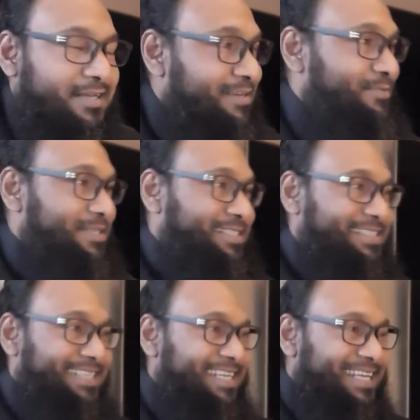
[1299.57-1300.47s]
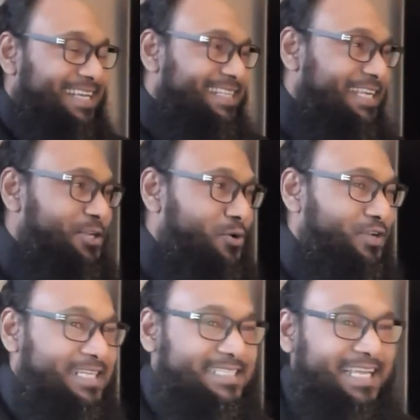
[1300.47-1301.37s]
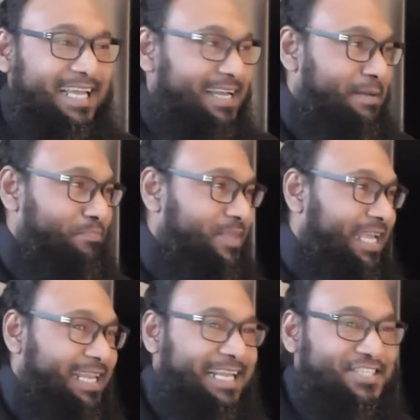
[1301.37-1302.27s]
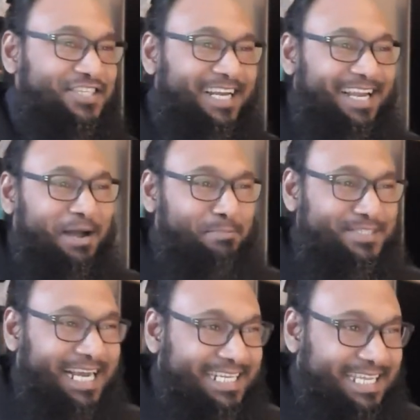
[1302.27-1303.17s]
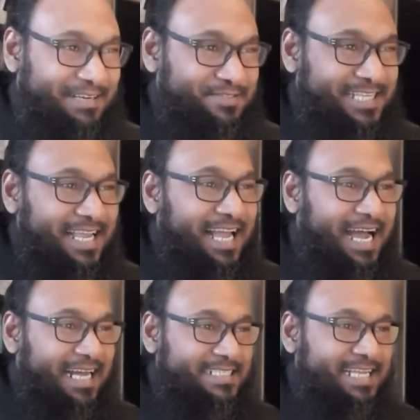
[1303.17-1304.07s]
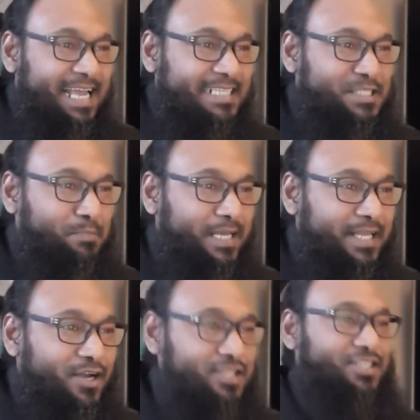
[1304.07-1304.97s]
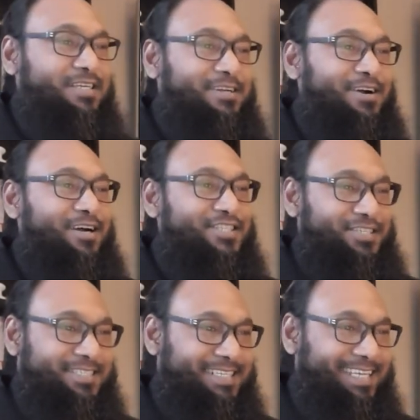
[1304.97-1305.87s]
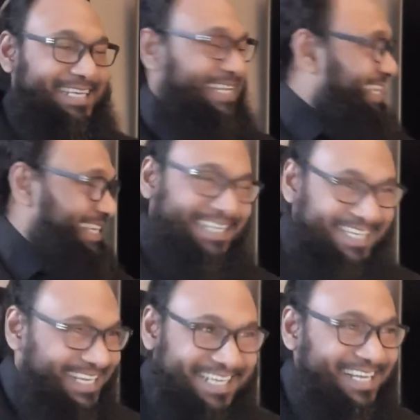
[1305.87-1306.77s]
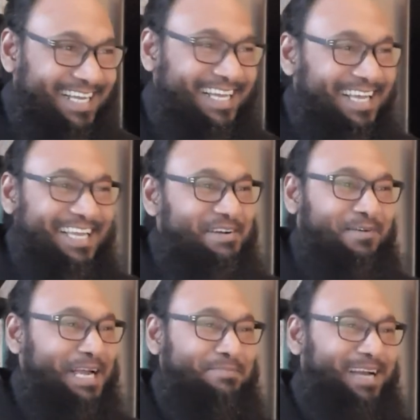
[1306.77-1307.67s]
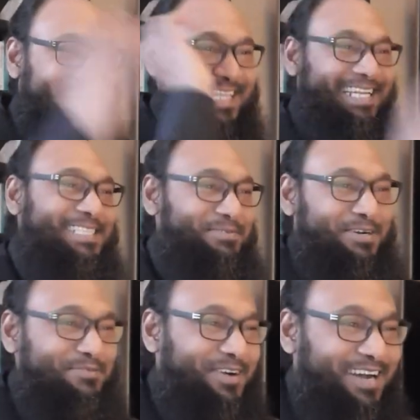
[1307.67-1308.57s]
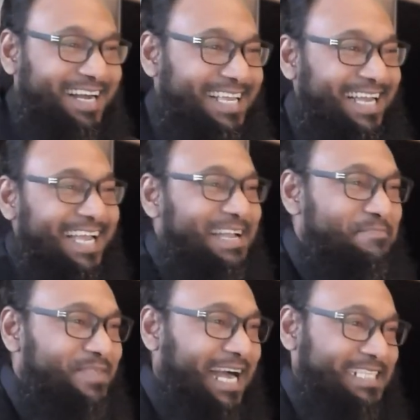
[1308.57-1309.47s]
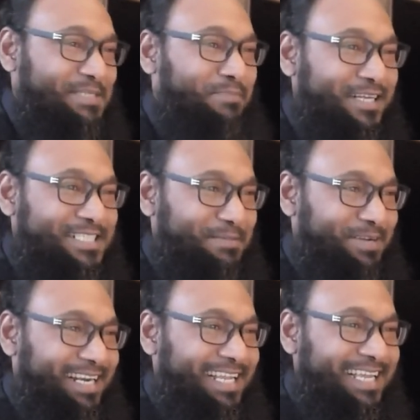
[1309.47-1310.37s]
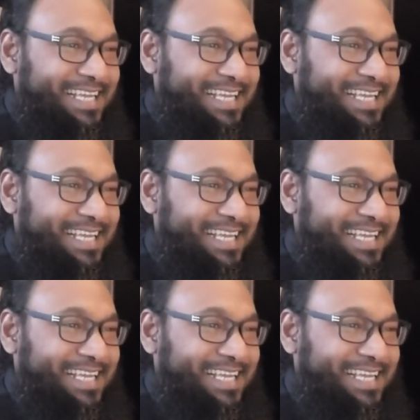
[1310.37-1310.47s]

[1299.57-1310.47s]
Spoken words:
was the union's initial objectives as expeditiously why am I getting this word wrong as possible,